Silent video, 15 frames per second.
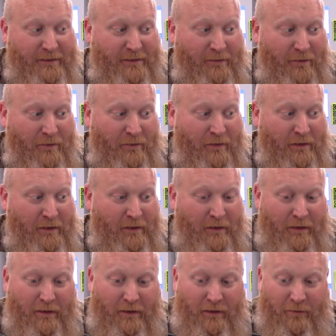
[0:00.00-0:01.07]
So
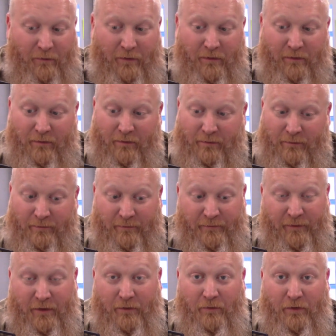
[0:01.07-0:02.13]
we're
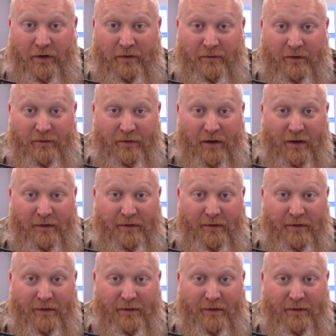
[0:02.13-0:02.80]
figure we'll give it a try.